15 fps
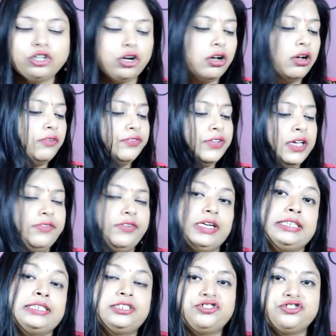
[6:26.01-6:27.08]
of
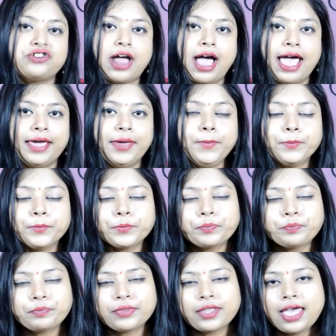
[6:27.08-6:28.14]
giving it a try,
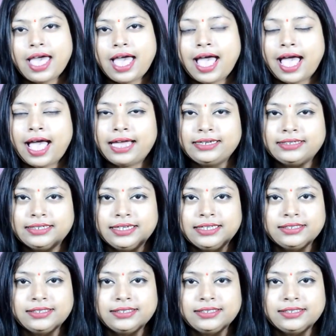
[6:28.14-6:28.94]
and